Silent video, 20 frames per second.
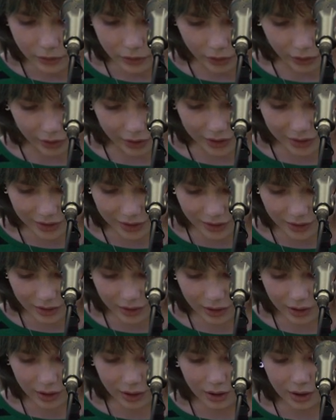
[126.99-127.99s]
Sorry.
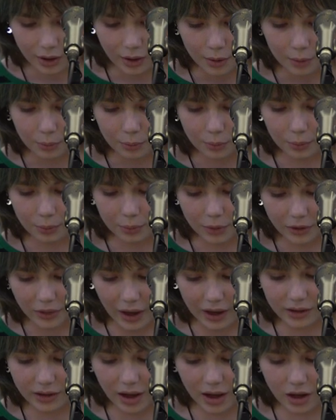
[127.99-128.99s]
But
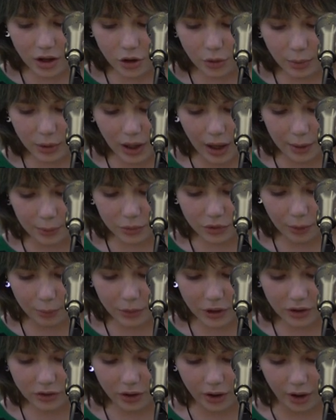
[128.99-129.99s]
that day you became
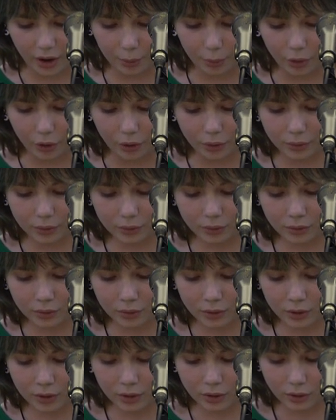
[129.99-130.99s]
something terrible.
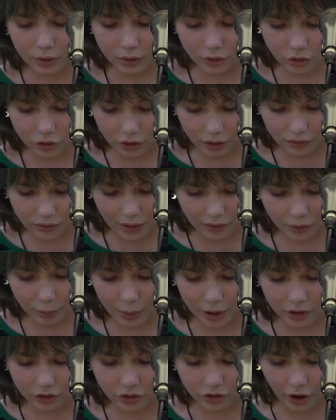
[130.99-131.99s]
You should have never
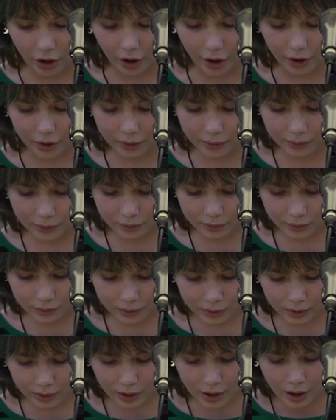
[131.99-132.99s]
been a star.
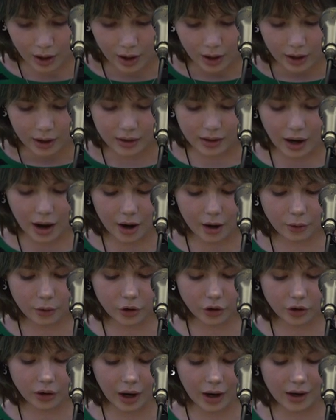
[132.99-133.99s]
And now
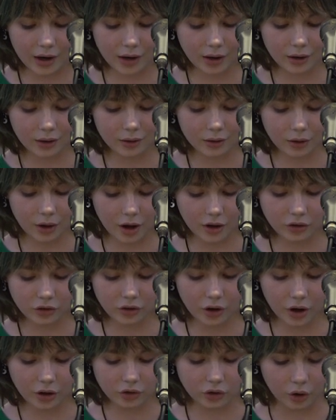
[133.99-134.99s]
you're guiding lost
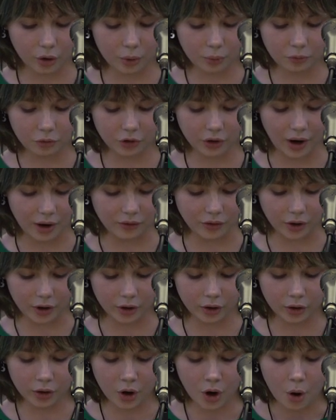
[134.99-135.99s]
dogs home
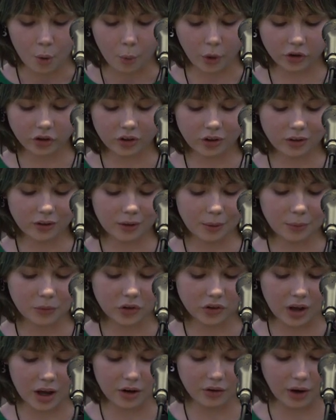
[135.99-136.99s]
forever watching them
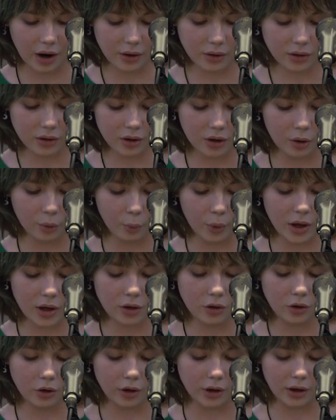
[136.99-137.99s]
stay grounded in a way you
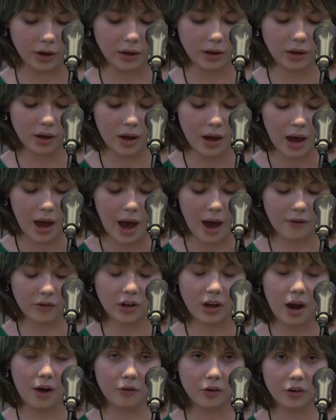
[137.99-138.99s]
couldn't,
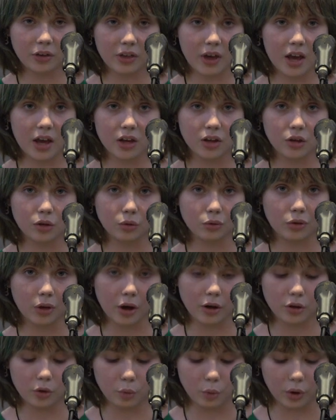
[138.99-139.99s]
having everything you
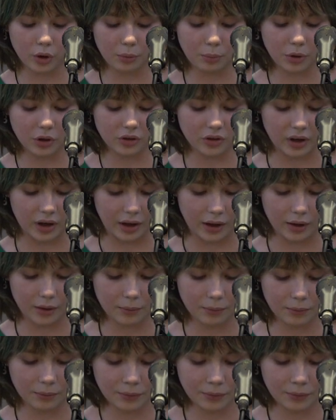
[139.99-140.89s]
thought you would but didn't.